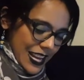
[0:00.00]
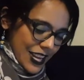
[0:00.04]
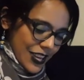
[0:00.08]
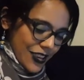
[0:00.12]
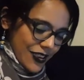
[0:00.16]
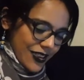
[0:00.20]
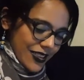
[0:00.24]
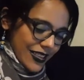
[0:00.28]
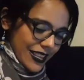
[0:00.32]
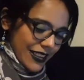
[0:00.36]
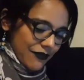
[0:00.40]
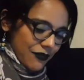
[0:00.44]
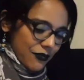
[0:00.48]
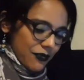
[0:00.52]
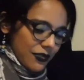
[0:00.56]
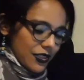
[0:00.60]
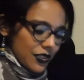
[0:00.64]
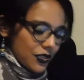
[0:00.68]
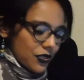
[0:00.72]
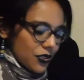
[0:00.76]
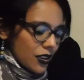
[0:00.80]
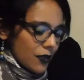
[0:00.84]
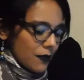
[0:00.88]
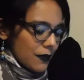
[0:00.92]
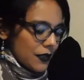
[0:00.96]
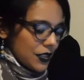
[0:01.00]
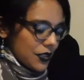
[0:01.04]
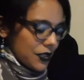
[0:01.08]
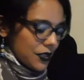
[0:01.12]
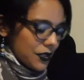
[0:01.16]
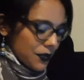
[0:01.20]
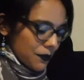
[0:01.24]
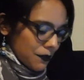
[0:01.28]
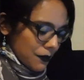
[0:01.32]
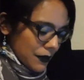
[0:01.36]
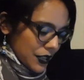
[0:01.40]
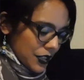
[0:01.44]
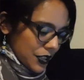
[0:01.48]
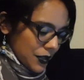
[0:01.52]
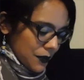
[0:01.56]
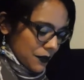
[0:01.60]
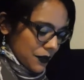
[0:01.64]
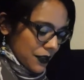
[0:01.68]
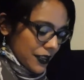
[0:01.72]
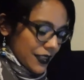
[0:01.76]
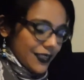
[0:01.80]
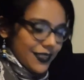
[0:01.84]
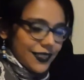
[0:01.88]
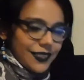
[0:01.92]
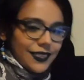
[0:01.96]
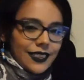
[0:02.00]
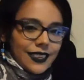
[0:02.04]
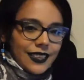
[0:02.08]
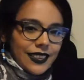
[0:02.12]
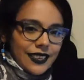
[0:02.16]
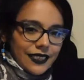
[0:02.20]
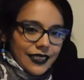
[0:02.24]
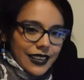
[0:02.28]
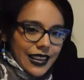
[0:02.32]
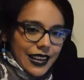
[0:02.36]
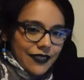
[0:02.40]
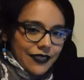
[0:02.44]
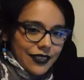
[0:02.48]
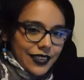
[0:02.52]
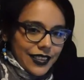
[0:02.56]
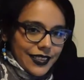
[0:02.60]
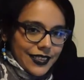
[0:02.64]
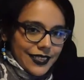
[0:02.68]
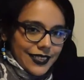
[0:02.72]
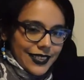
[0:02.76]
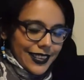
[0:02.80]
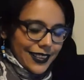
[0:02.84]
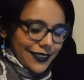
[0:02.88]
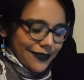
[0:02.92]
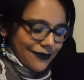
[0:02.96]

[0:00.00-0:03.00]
You can leave through this door, Mr. D Mr. Morrison. Have a nice day.